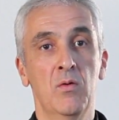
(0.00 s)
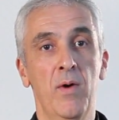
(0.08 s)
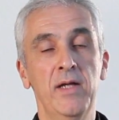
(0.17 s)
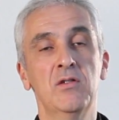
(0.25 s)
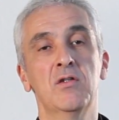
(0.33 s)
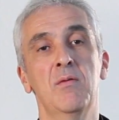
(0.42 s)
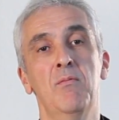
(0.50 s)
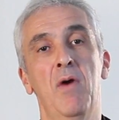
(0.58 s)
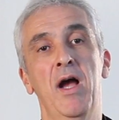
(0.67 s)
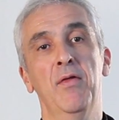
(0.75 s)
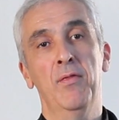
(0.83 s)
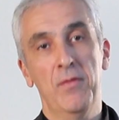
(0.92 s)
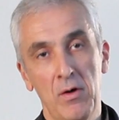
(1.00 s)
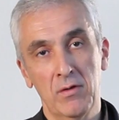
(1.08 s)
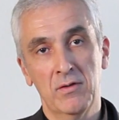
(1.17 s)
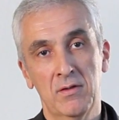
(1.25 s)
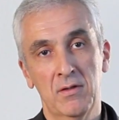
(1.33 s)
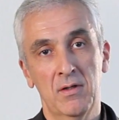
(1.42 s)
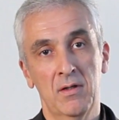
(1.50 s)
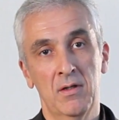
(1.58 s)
quench my thirst.